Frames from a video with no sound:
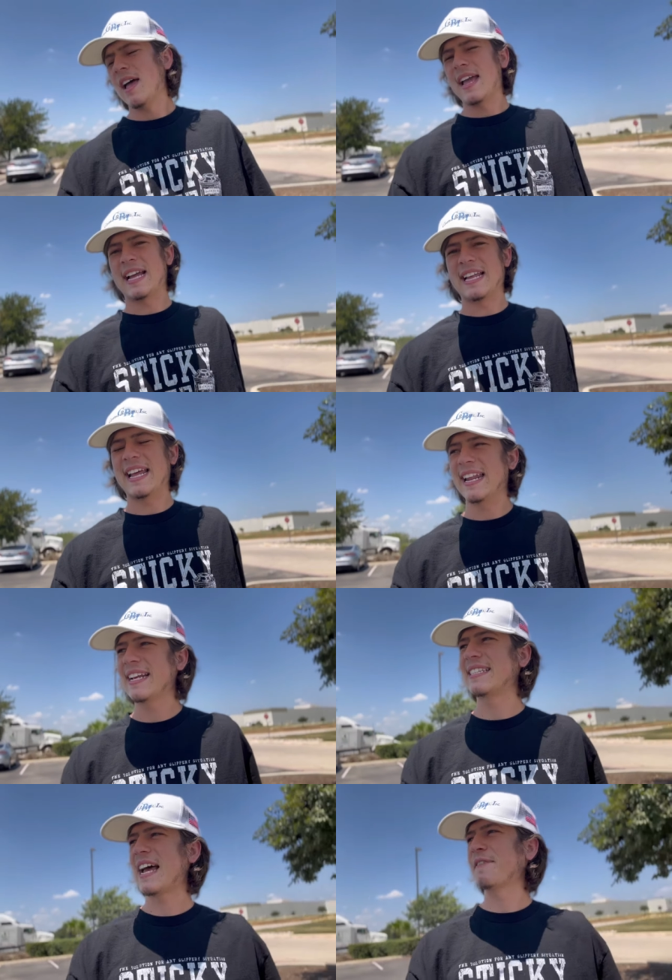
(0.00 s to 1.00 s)
it, it
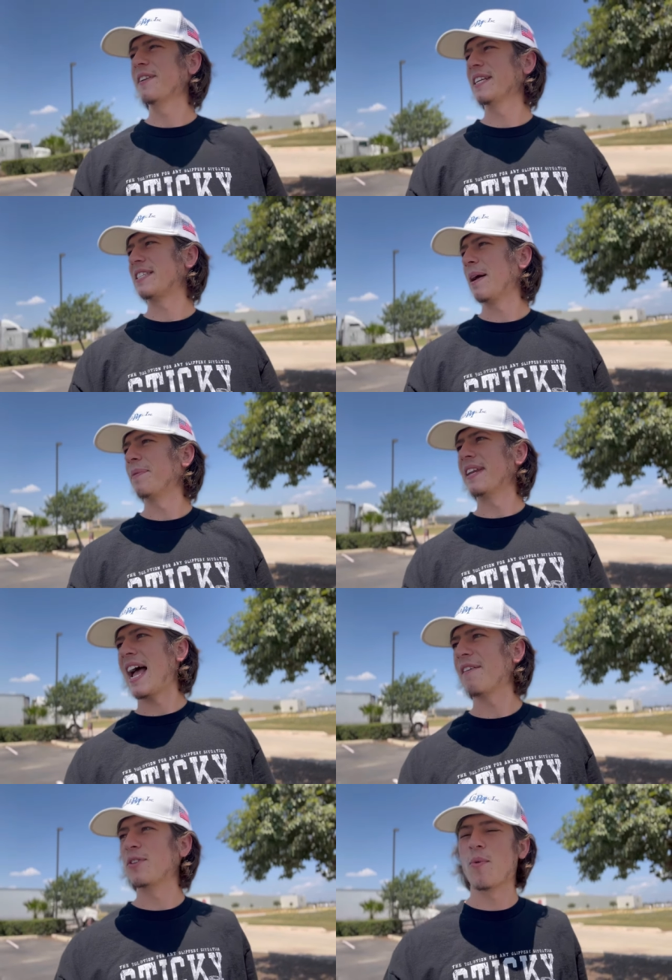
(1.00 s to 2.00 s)
is definitely something to
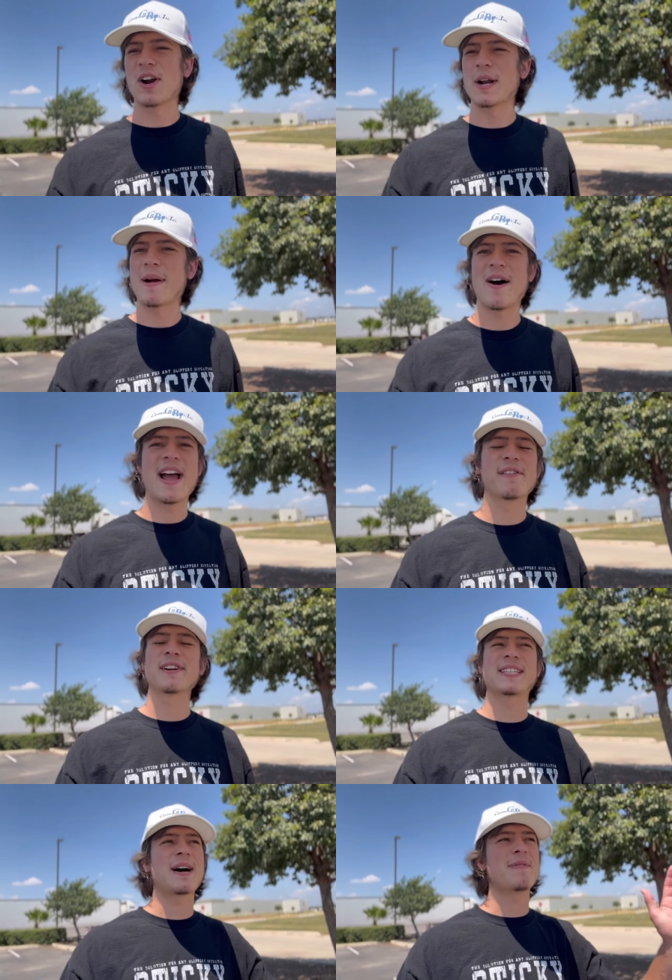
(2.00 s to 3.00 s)
have to worry about.
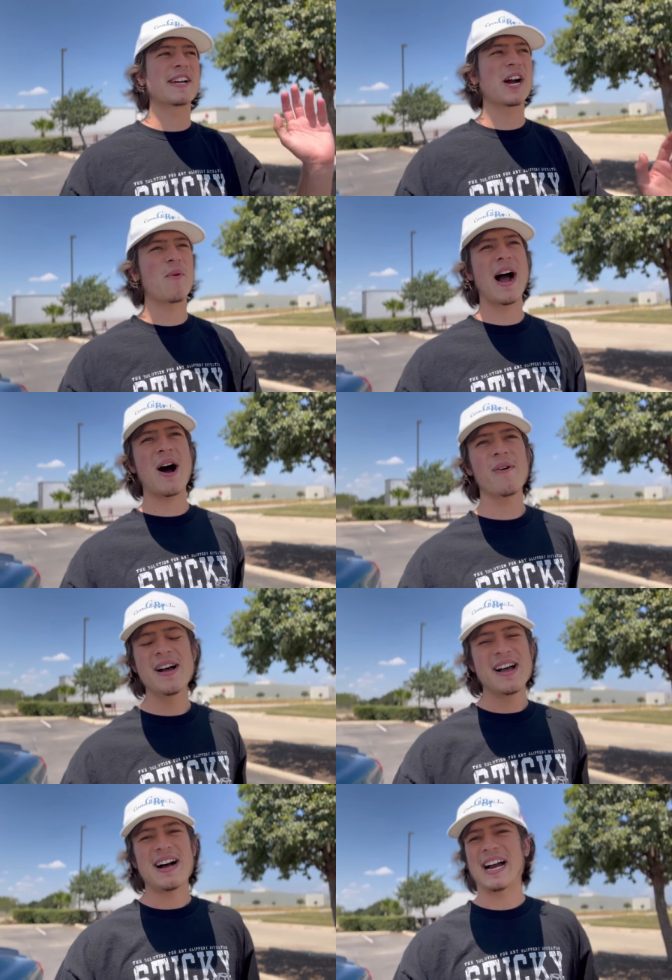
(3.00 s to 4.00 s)
Every time I go out,
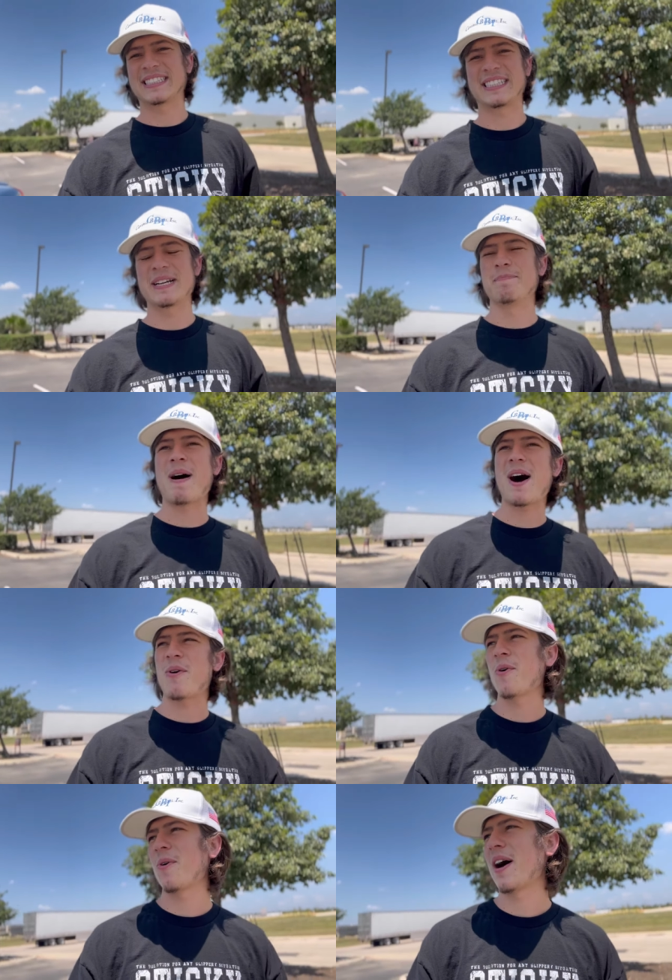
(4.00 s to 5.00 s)
I see a
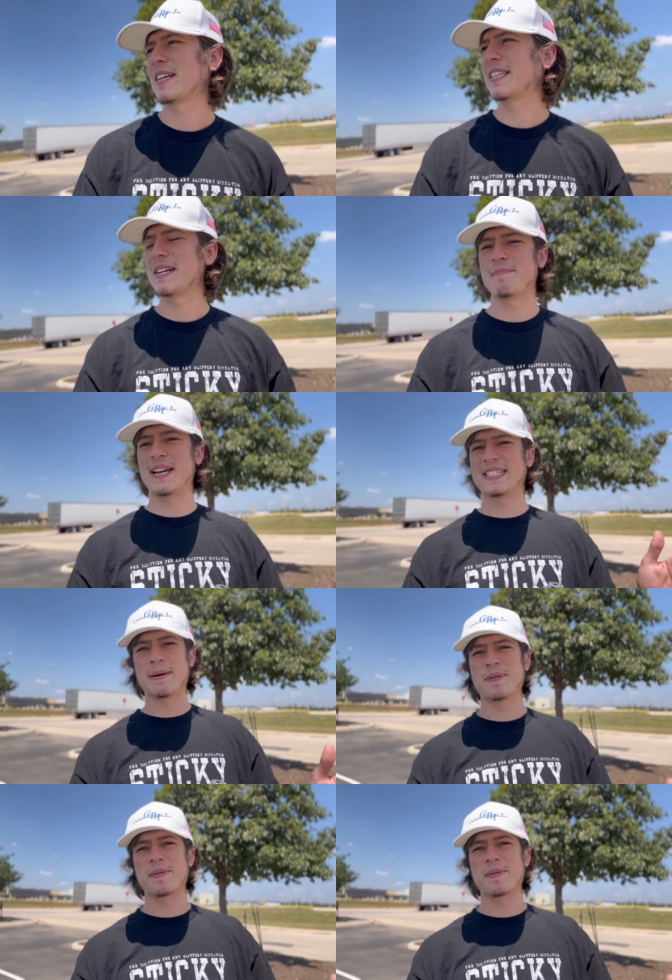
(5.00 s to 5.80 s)
pothole, I see a big dip